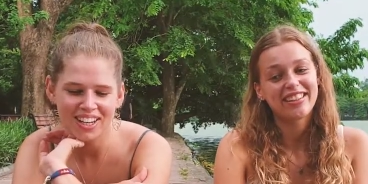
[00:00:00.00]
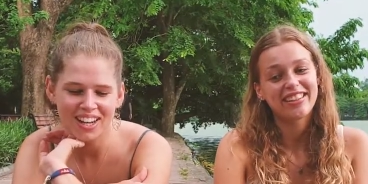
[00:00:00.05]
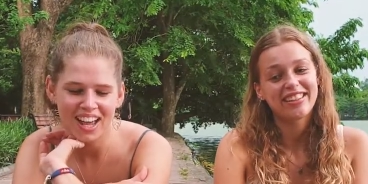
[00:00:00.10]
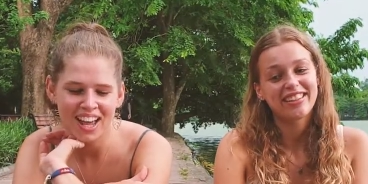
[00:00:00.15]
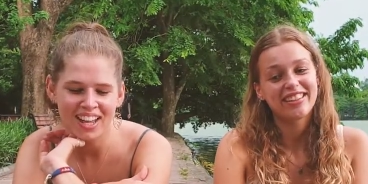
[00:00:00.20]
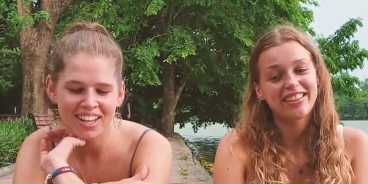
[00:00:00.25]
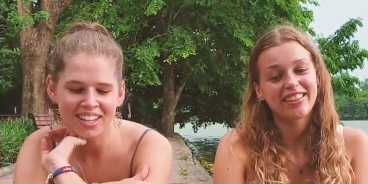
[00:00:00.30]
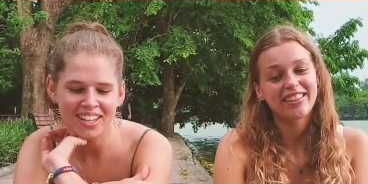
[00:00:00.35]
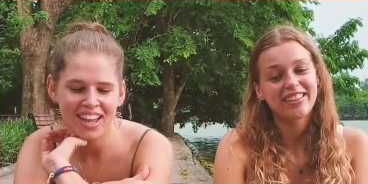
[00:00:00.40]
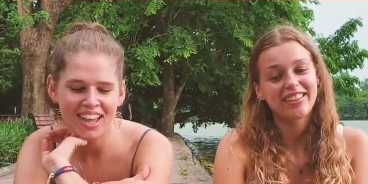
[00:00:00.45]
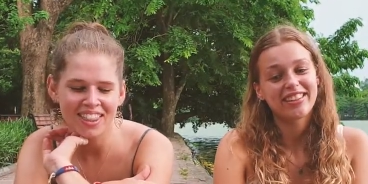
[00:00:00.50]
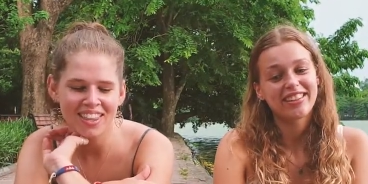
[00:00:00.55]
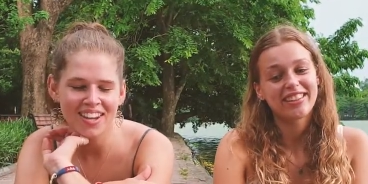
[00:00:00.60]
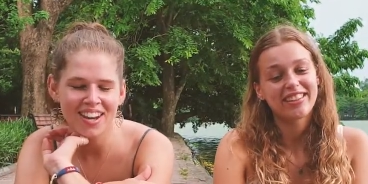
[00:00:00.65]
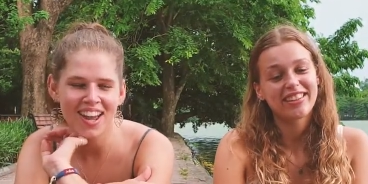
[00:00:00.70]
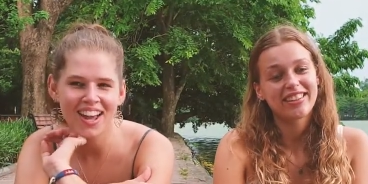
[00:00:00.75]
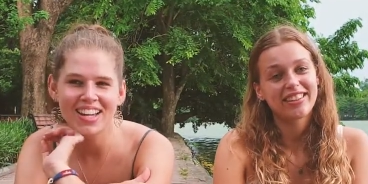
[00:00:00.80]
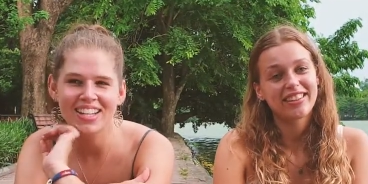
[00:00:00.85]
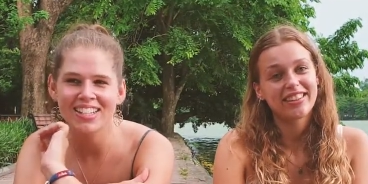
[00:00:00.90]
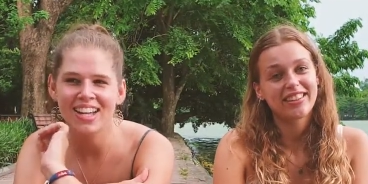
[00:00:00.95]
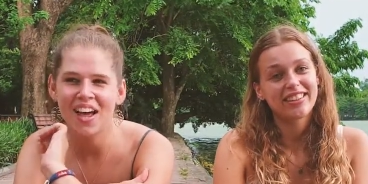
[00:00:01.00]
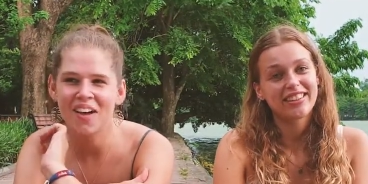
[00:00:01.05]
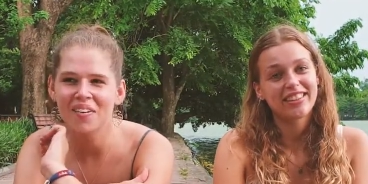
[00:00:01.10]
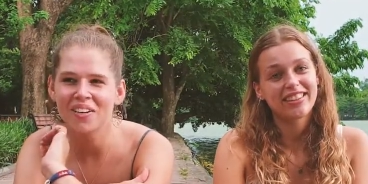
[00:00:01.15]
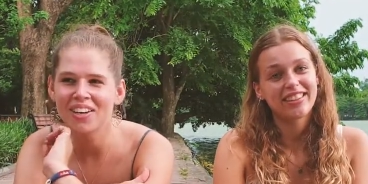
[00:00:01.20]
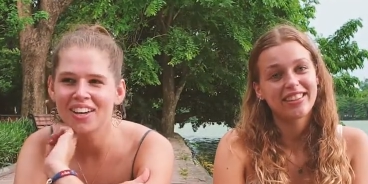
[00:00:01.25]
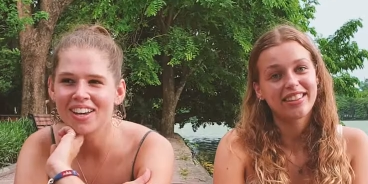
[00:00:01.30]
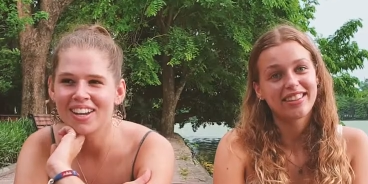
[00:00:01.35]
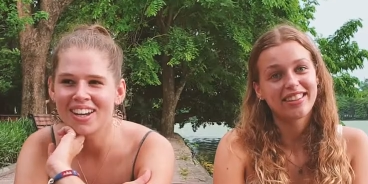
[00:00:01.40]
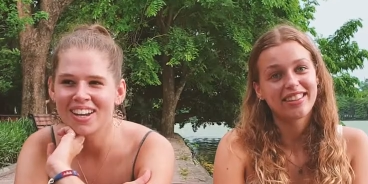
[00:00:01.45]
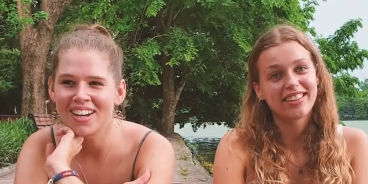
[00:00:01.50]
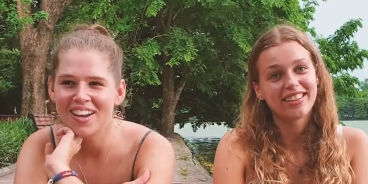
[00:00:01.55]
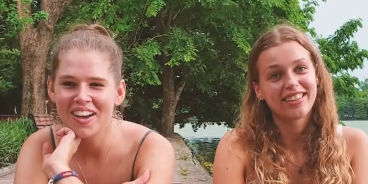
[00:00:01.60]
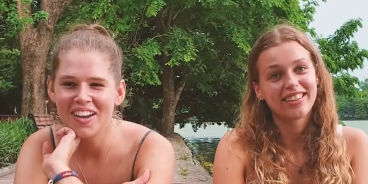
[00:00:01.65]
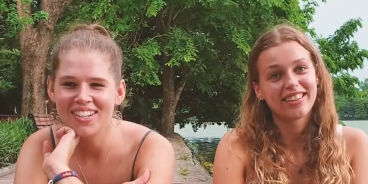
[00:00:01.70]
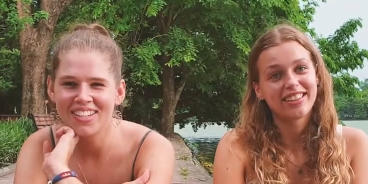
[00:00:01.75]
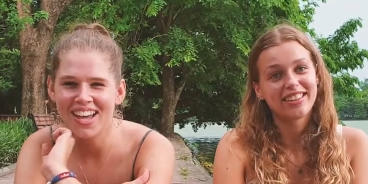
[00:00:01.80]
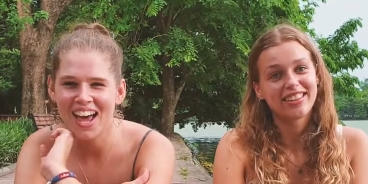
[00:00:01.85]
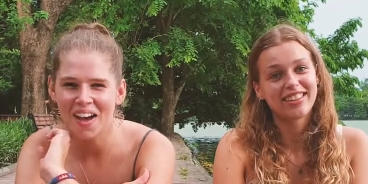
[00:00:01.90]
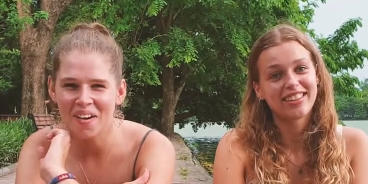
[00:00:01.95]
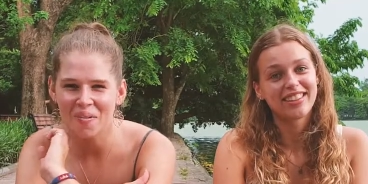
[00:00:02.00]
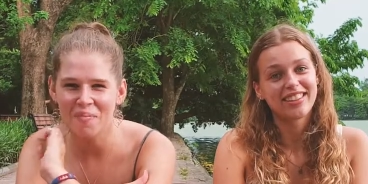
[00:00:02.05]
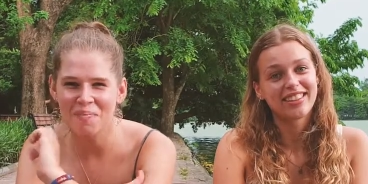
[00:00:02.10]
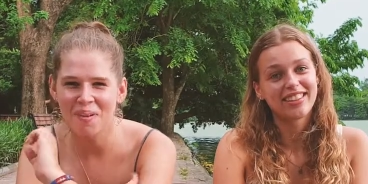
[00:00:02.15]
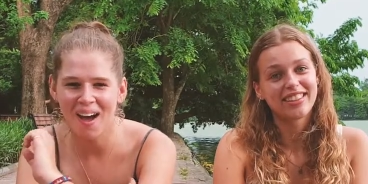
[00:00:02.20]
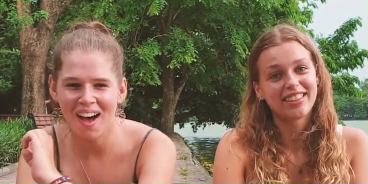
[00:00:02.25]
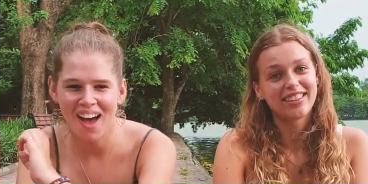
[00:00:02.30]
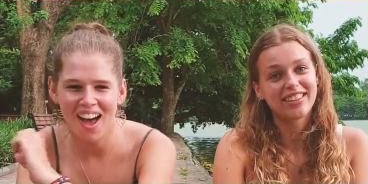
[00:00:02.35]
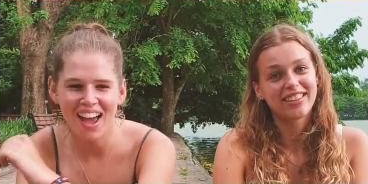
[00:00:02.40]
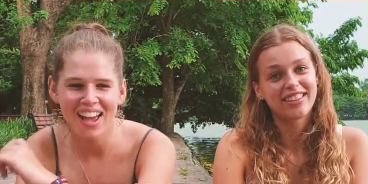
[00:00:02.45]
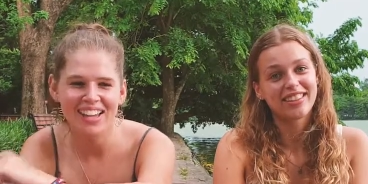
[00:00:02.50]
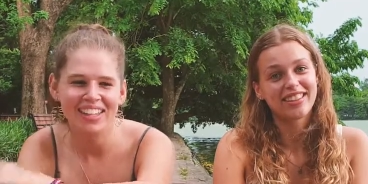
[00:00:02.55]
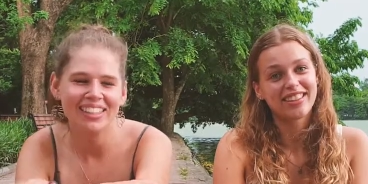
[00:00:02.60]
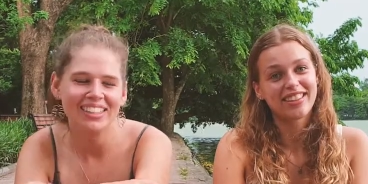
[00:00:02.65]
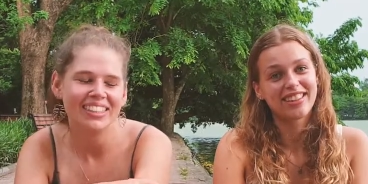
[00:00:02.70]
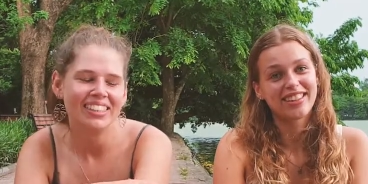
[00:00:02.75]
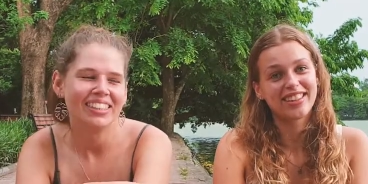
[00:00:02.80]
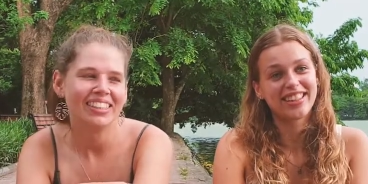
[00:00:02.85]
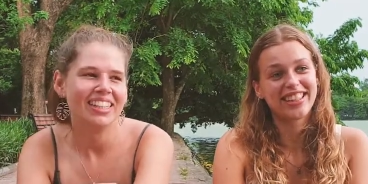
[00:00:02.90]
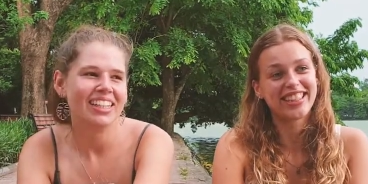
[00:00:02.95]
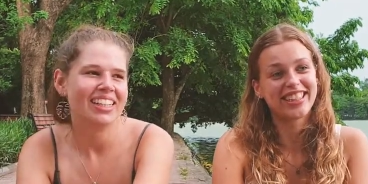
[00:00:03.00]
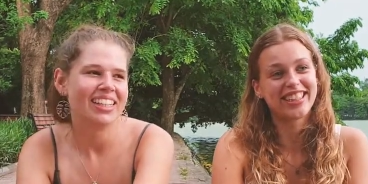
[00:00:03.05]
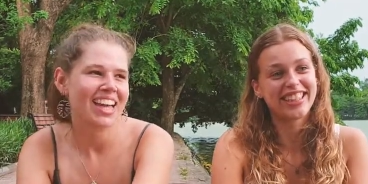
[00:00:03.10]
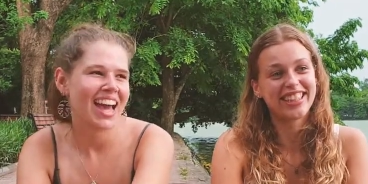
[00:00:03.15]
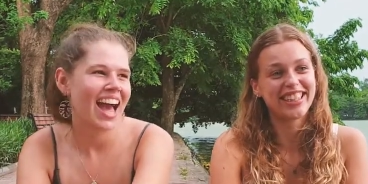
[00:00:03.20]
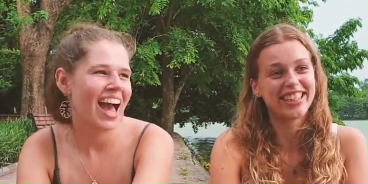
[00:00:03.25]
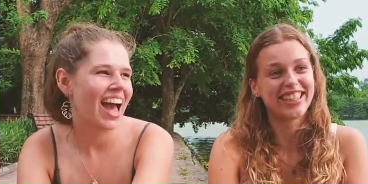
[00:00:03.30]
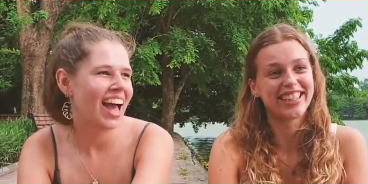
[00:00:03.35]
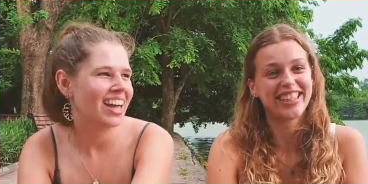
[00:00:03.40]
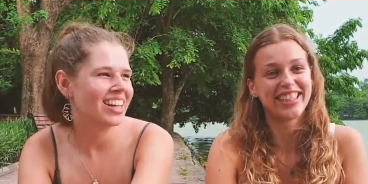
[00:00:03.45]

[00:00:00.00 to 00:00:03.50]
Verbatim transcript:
Speaker 1: And, and the nights out were good in Koh Tao Pai. Yeah.